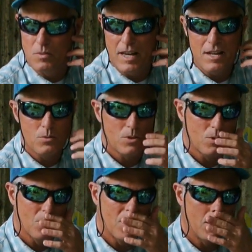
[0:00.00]
that's what's
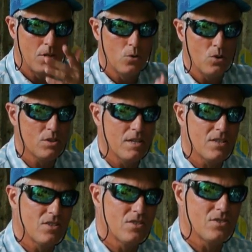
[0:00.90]
going on in north
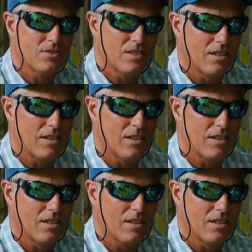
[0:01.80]
texas